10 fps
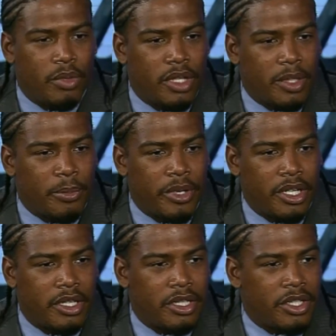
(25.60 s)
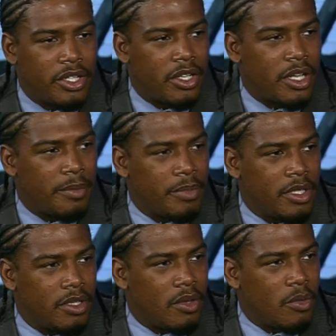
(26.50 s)
looking pretty good this year. I
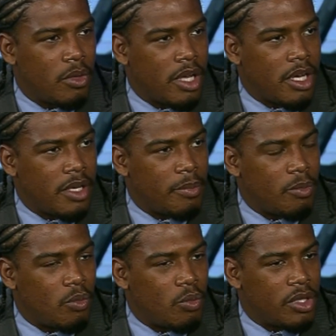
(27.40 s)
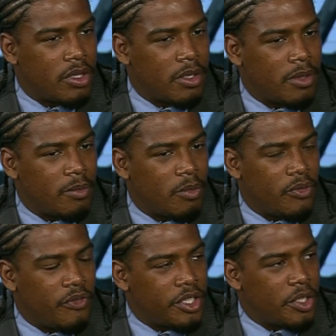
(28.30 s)
mean, you know,
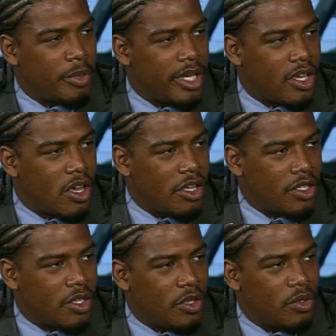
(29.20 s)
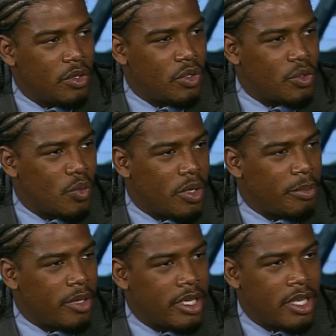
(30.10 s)
with Fisher being gone, you know, you lose one,
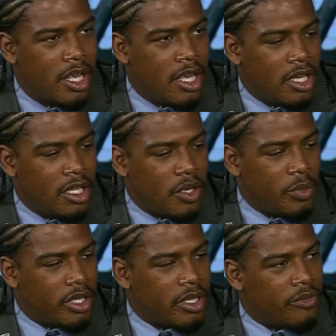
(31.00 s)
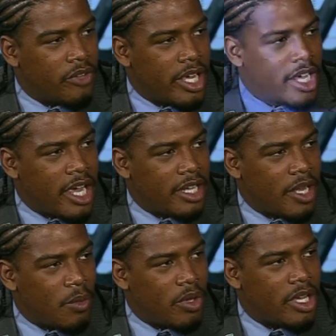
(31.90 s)
but, you know, we're looking for
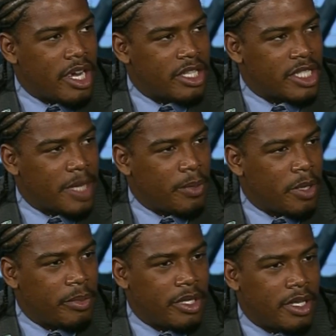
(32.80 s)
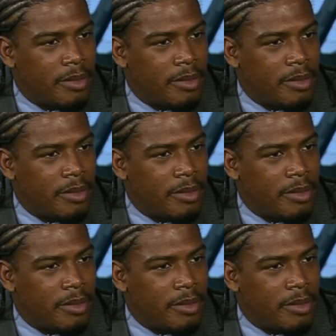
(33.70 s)
that one guy to step up, and I'm